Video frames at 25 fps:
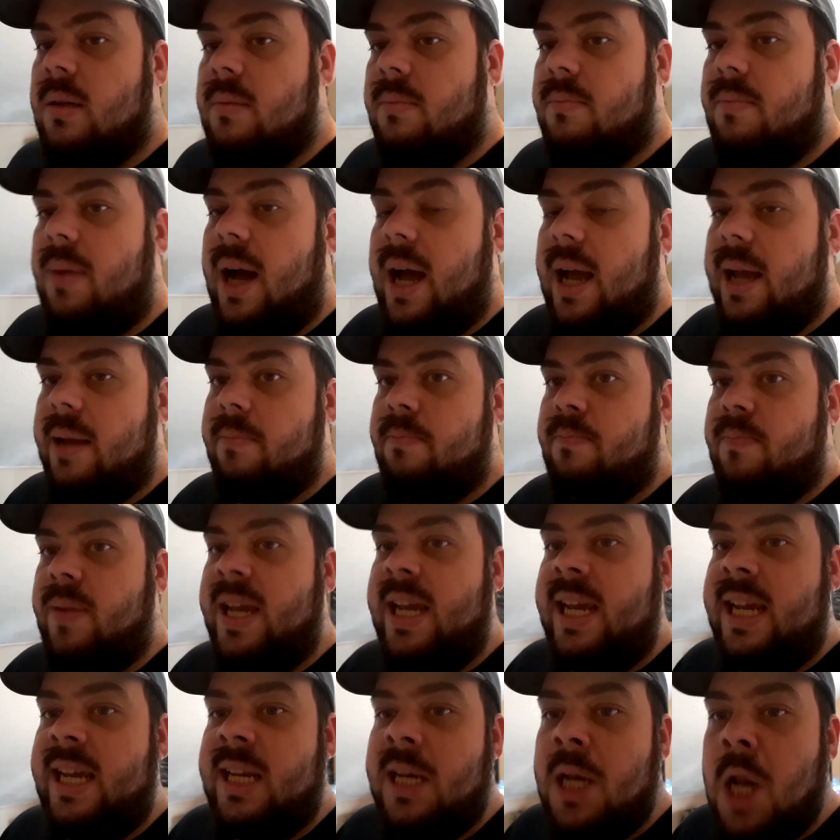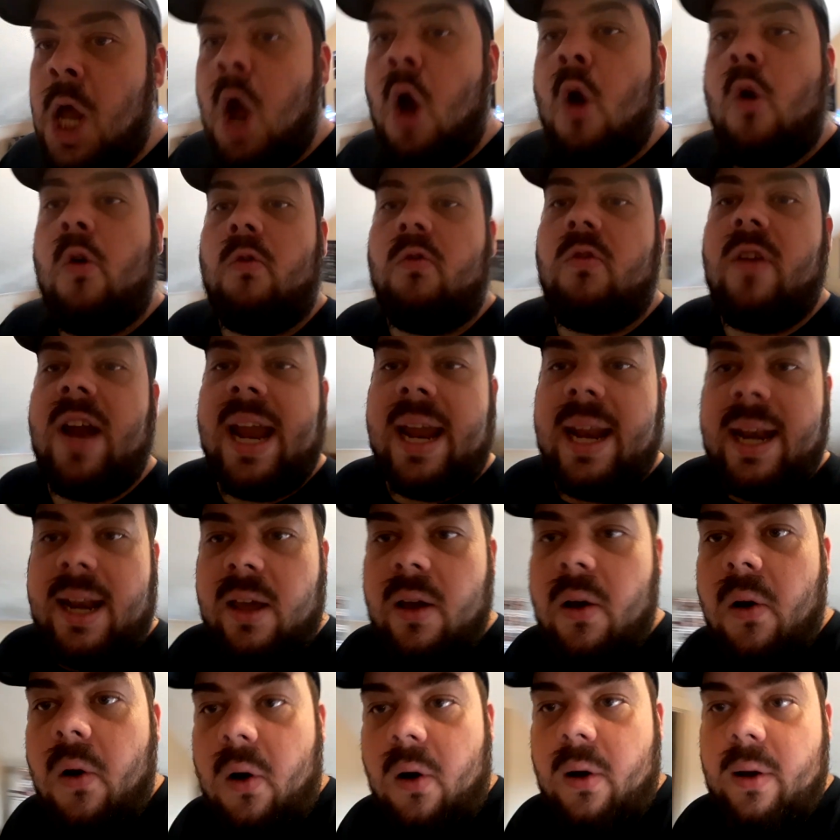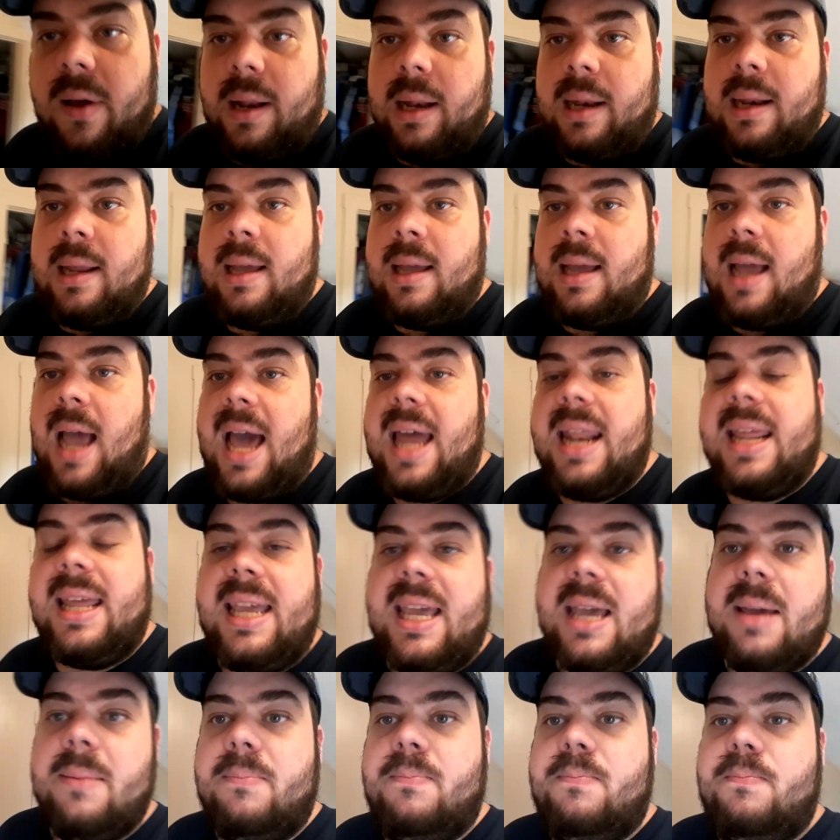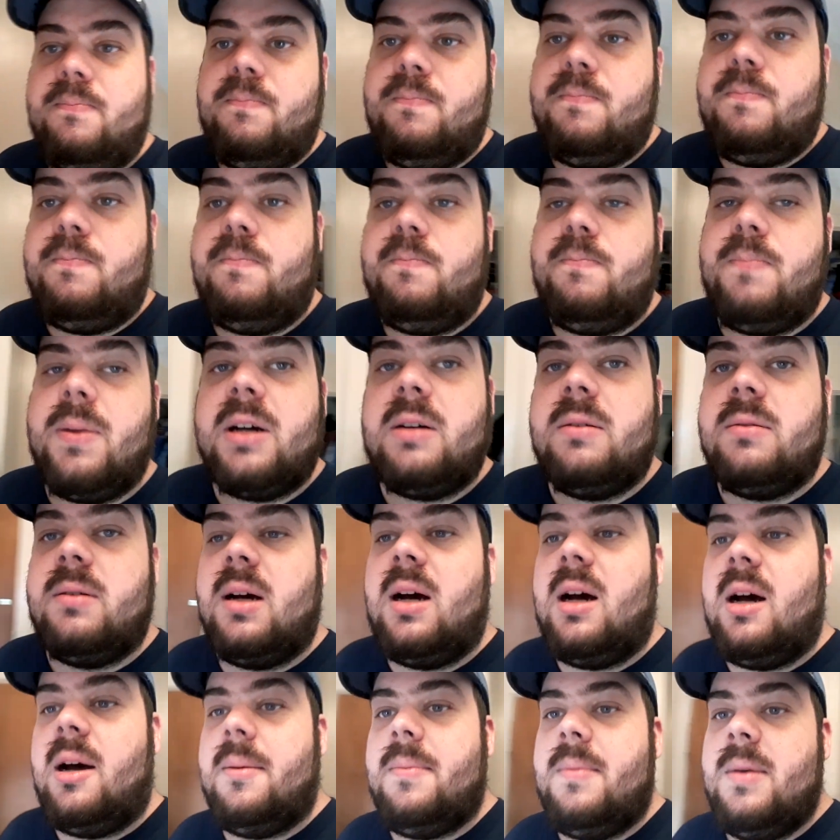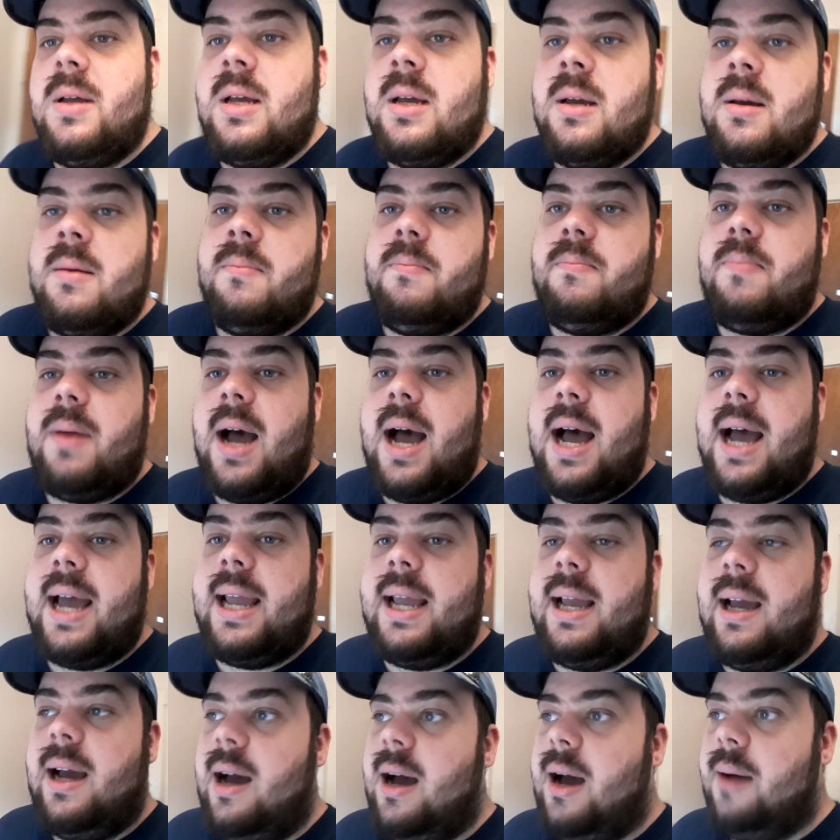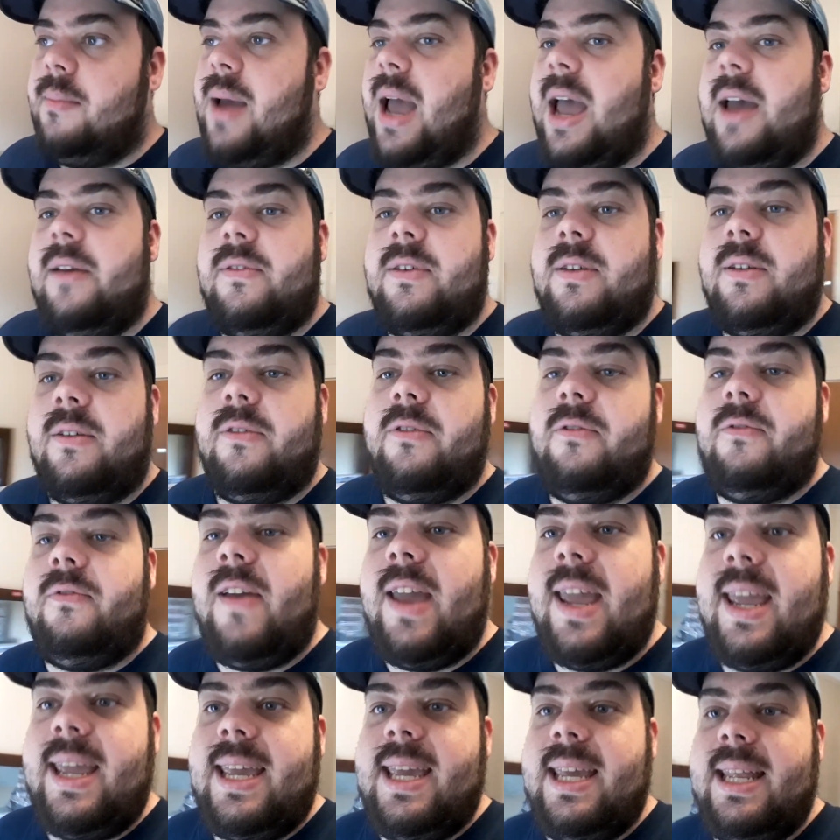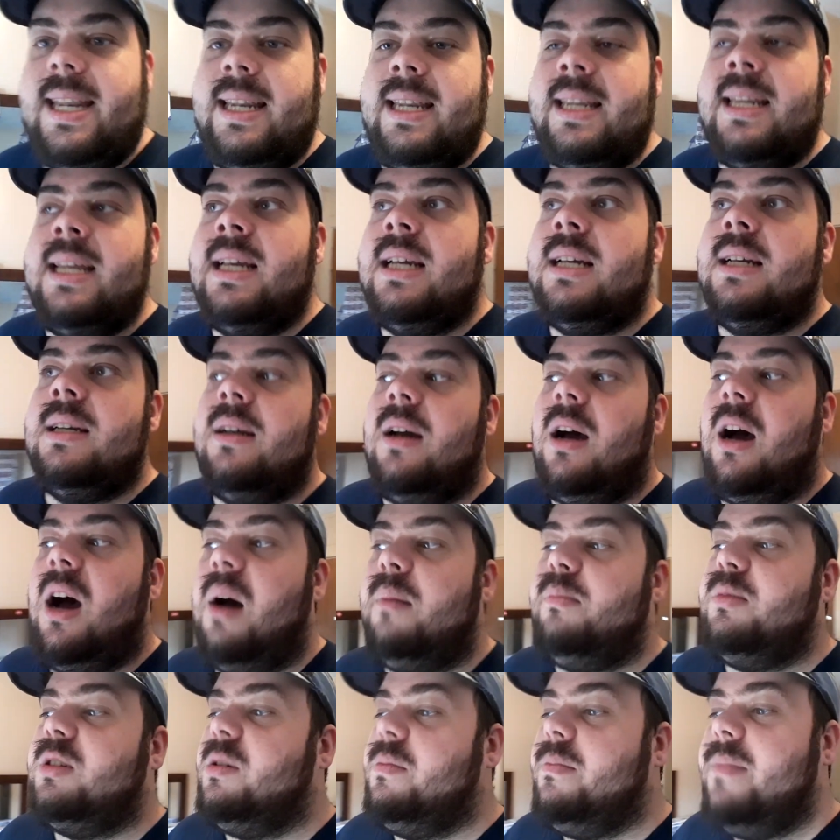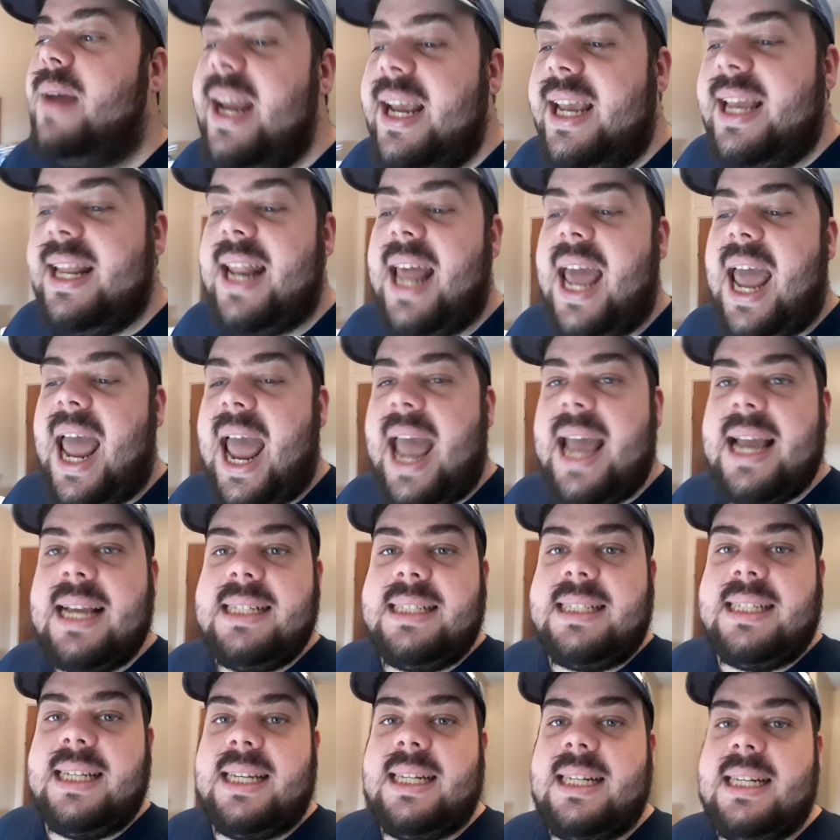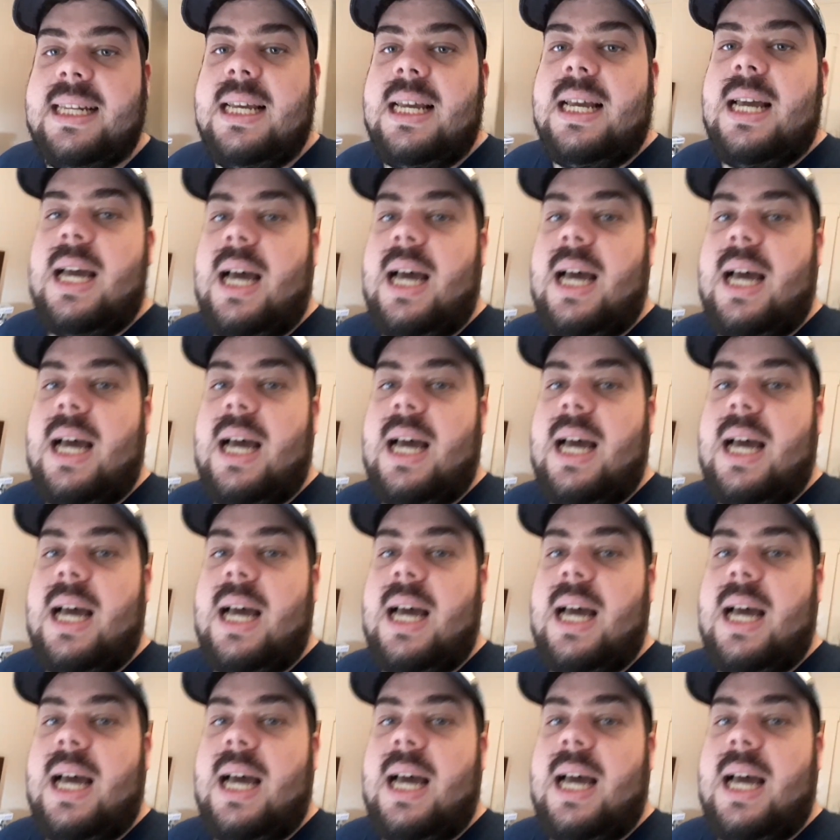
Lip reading: by being Randy Orton. I didn't get built up by having a faking Jamaican accent,